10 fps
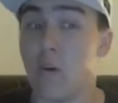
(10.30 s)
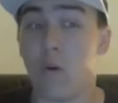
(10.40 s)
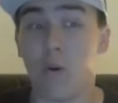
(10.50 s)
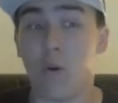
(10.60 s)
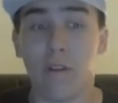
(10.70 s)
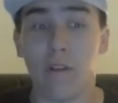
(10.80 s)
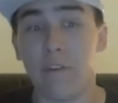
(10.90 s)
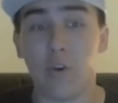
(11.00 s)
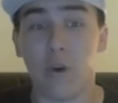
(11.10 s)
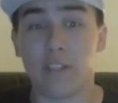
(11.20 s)
or if you
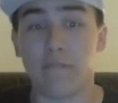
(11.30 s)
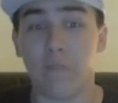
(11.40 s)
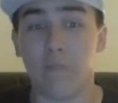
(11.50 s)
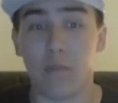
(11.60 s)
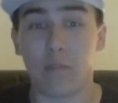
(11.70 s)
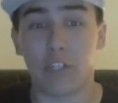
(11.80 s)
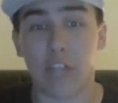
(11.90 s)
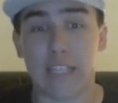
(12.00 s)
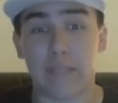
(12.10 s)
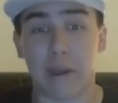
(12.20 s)
go on some forums or
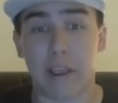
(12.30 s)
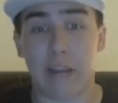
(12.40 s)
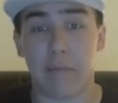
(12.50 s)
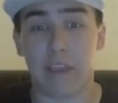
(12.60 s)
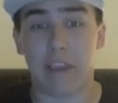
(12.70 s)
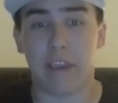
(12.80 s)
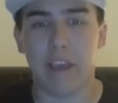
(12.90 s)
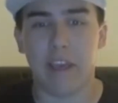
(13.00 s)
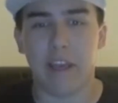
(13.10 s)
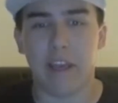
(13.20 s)
chats about anime,
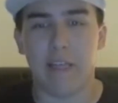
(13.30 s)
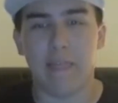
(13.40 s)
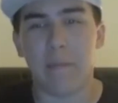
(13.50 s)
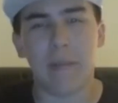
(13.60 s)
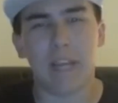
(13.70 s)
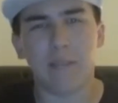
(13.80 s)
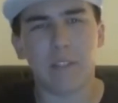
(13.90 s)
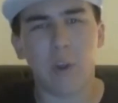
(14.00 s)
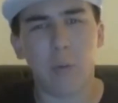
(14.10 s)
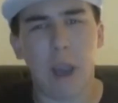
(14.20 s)
that it becomes
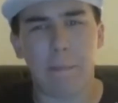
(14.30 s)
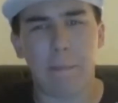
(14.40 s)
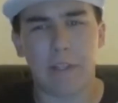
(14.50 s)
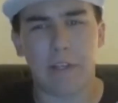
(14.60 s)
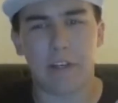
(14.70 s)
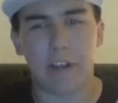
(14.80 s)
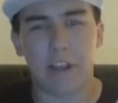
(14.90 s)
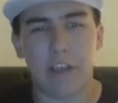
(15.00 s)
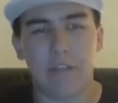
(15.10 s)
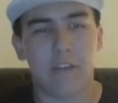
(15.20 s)
so popular,
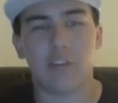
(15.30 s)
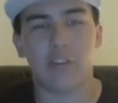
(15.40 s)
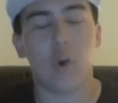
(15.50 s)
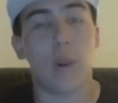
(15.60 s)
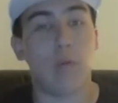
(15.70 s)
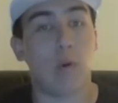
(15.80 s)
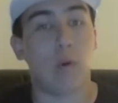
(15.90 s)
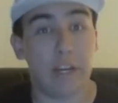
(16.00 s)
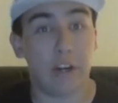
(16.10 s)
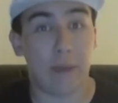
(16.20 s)
there's no way you won't
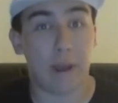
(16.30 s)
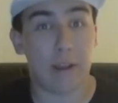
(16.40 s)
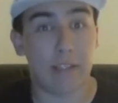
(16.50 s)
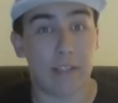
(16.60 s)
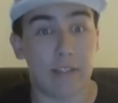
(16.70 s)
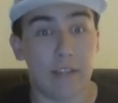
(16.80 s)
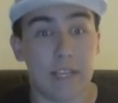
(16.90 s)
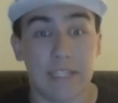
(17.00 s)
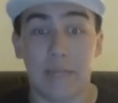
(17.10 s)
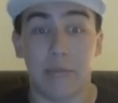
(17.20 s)
hear about it.
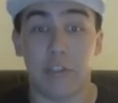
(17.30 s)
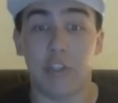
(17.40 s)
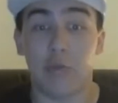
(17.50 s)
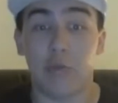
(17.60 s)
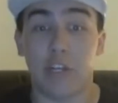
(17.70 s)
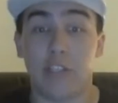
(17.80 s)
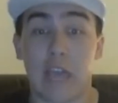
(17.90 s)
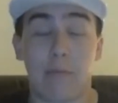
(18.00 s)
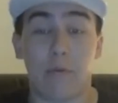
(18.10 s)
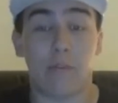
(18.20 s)
Similar situations
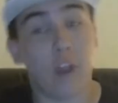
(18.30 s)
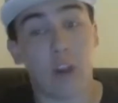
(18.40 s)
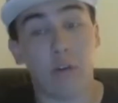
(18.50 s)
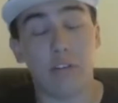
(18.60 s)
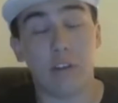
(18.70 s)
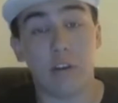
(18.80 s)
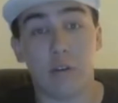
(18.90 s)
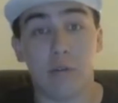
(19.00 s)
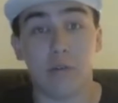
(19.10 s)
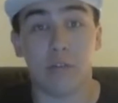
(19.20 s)
happen with
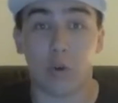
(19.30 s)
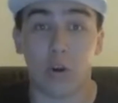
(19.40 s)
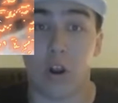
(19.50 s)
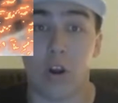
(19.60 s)
Naruto, Sword Art